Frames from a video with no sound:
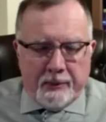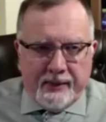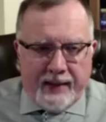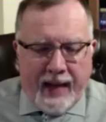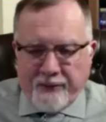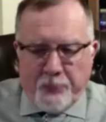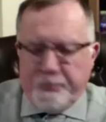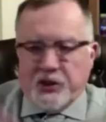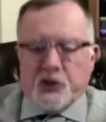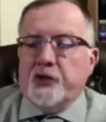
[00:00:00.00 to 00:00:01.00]
have a
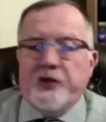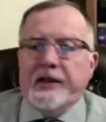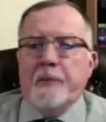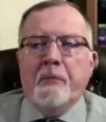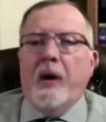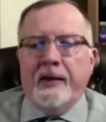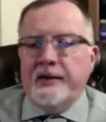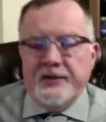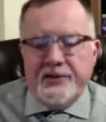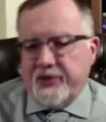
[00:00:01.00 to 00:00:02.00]
picture in their
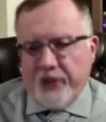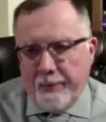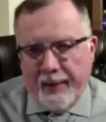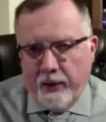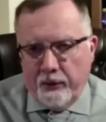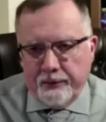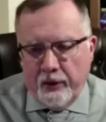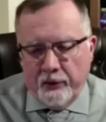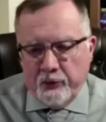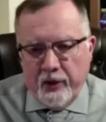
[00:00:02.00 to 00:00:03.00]
minds about.
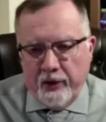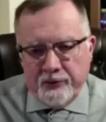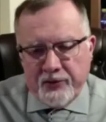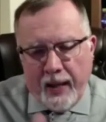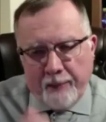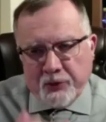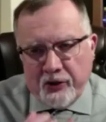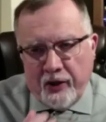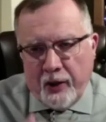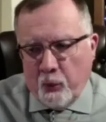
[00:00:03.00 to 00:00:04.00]
And Abdul and
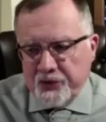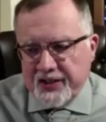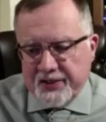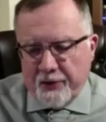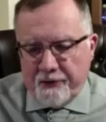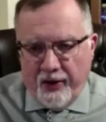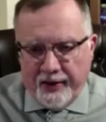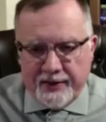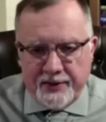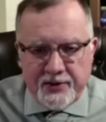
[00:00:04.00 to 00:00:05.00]
I wanted to
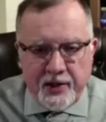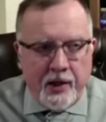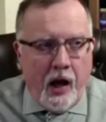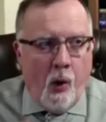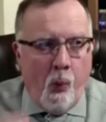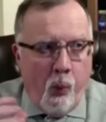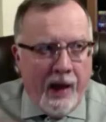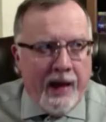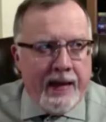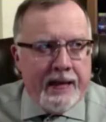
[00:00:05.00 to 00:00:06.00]
find a
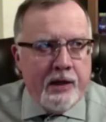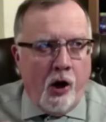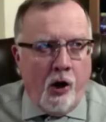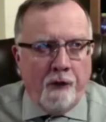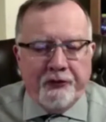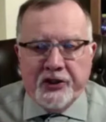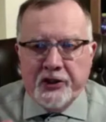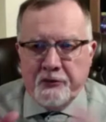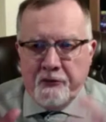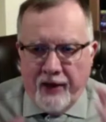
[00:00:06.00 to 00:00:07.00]
way of
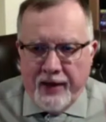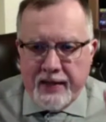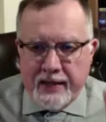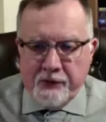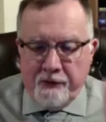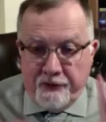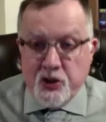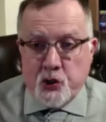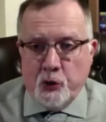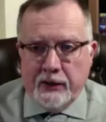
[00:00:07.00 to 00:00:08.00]
conveying
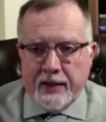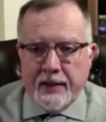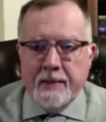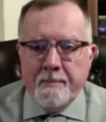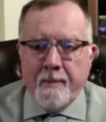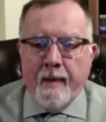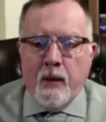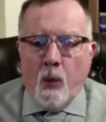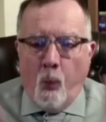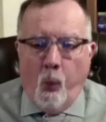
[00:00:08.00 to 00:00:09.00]
visually
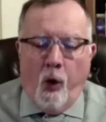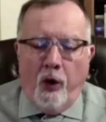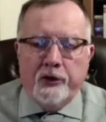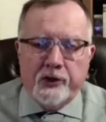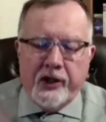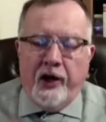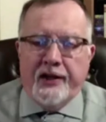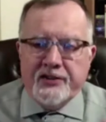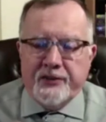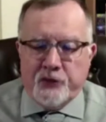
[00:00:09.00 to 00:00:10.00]
what
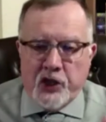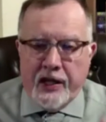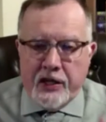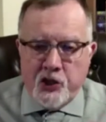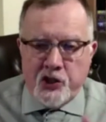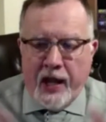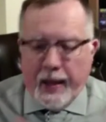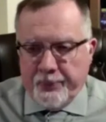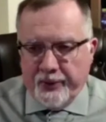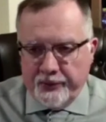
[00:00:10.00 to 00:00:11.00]
kinds of change
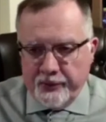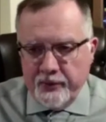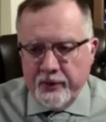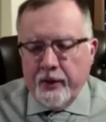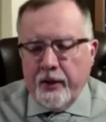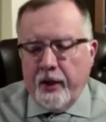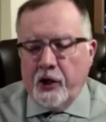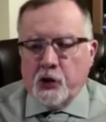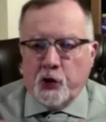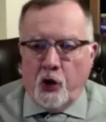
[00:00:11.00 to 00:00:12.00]
happen
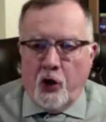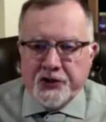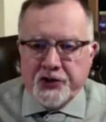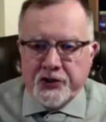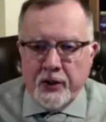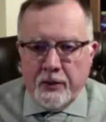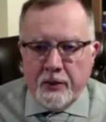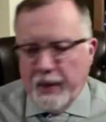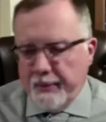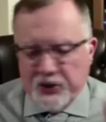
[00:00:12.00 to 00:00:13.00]
across
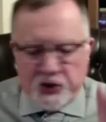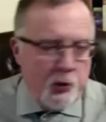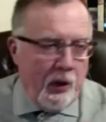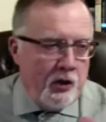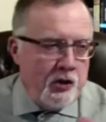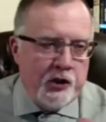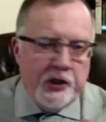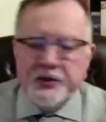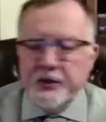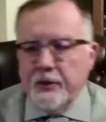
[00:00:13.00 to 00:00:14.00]
maybe
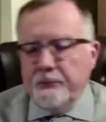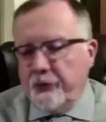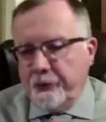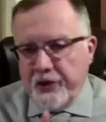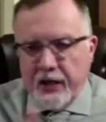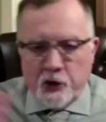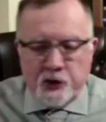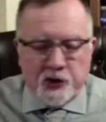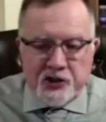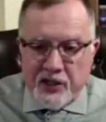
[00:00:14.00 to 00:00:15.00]
200,
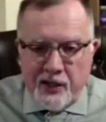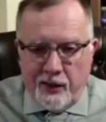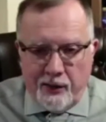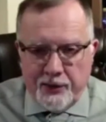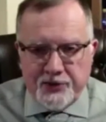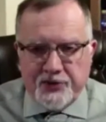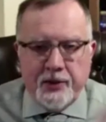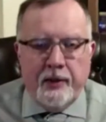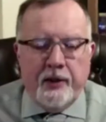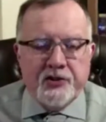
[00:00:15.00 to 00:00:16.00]
300 years.
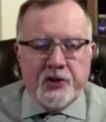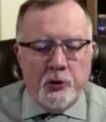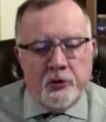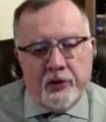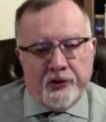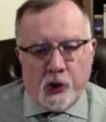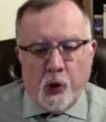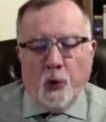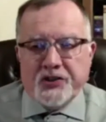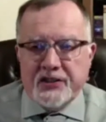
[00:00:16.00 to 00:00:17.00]
So the course is